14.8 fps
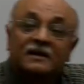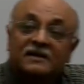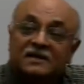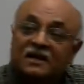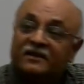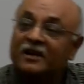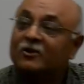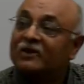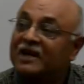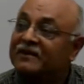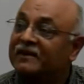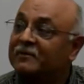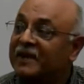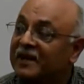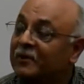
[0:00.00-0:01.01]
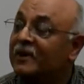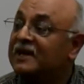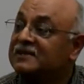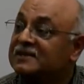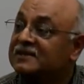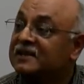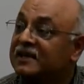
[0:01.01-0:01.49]
Santiago Levy, in many ways,
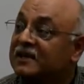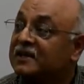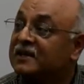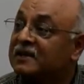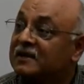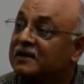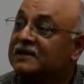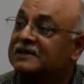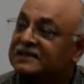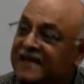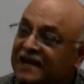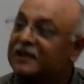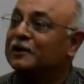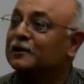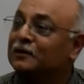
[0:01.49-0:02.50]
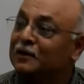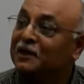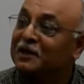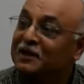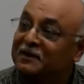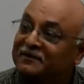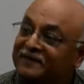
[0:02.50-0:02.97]
is the, is the technical
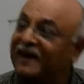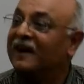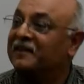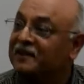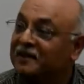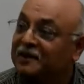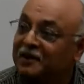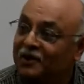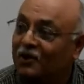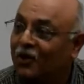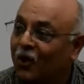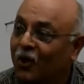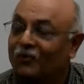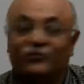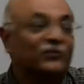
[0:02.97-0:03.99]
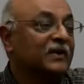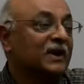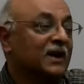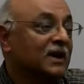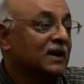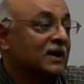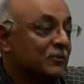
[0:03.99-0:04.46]
father of
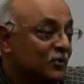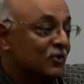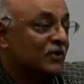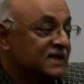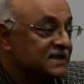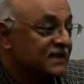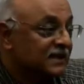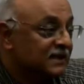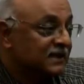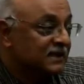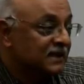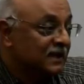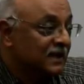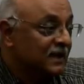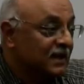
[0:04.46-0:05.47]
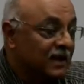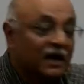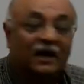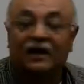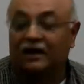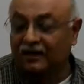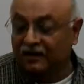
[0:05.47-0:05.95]
uh, uh,